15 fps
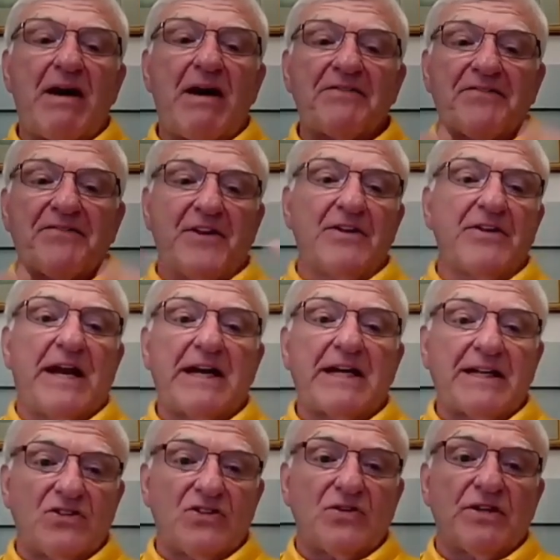But now I
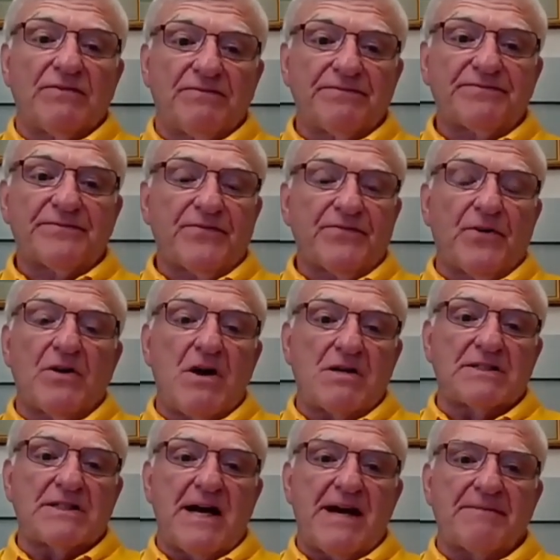feel that I can do it
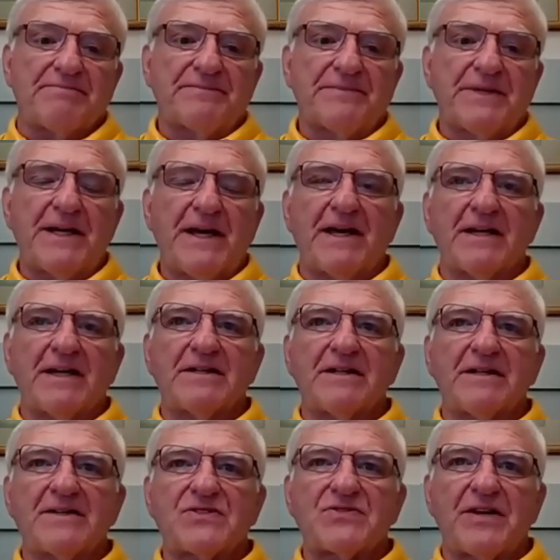for a long time.
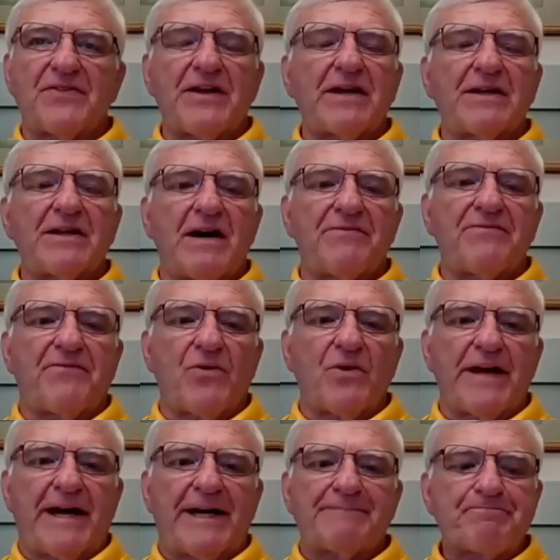And so I thank
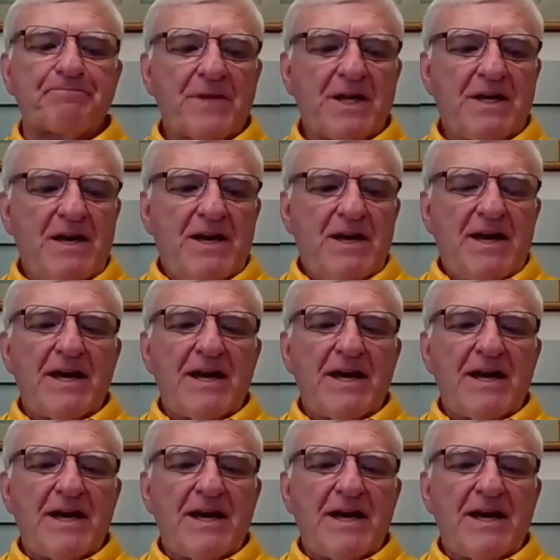God for that.